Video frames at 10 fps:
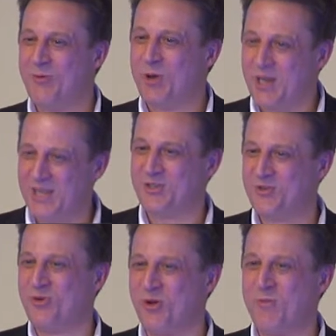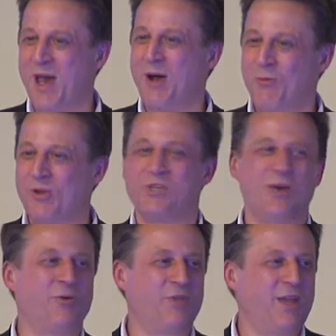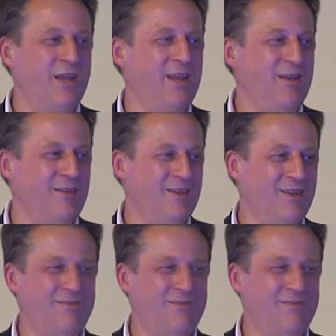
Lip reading: We need to talk about what's healthy eating